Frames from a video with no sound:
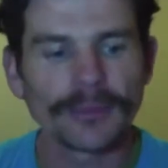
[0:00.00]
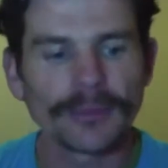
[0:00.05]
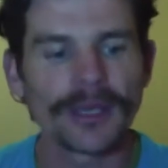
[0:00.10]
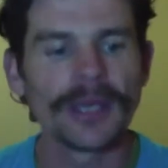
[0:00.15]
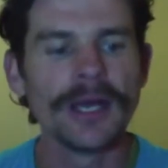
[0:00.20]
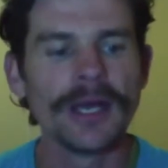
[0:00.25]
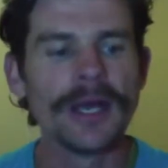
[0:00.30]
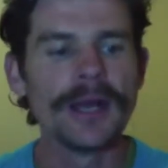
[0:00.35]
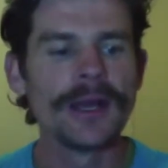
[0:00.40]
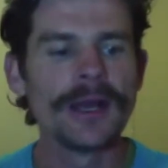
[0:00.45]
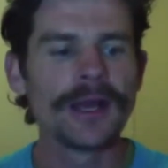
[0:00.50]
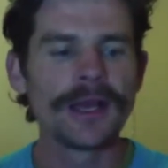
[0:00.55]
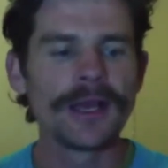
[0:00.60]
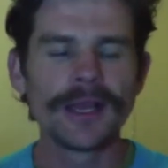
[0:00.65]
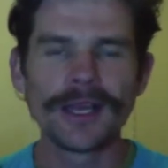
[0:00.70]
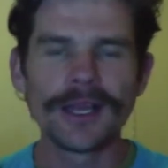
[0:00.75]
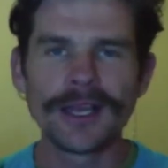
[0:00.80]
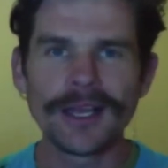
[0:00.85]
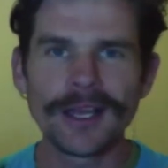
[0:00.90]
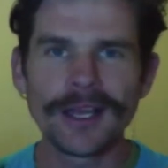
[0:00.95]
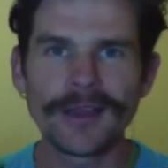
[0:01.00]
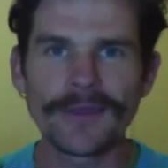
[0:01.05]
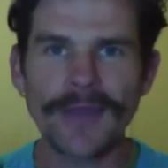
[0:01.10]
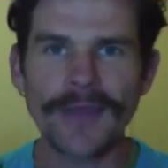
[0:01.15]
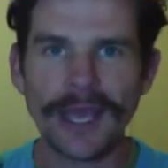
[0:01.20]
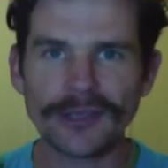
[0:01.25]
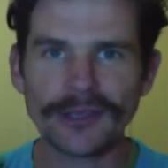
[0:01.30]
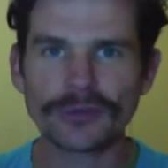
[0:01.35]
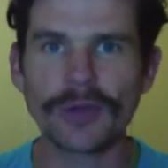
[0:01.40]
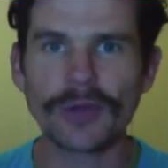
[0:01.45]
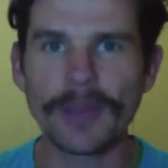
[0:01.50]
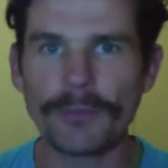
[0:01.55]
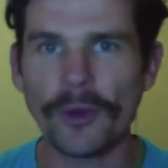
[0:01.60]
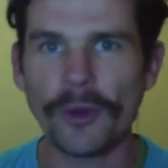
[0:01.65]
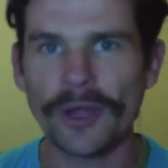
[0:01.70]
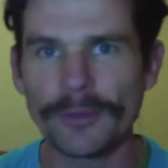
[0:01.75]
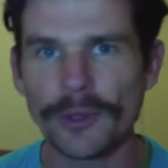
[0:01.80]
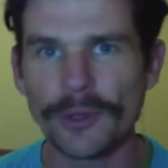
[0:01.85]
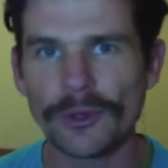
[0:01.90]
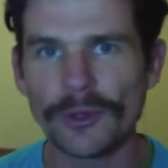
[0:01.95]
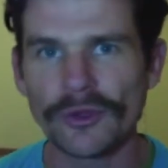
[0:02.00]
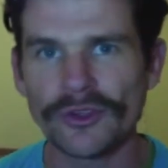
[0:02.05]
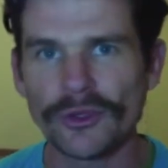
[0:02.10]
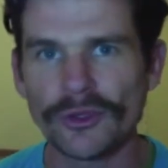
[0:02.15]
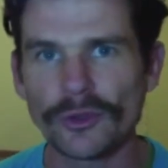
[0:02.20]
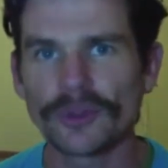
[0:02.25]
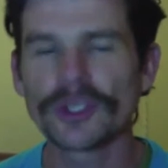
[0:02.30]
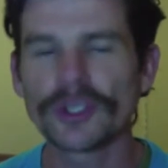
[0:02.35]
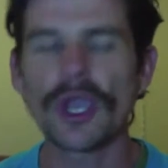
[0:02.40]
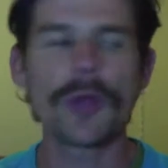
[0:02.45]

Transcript: But that's what bodybuilders do.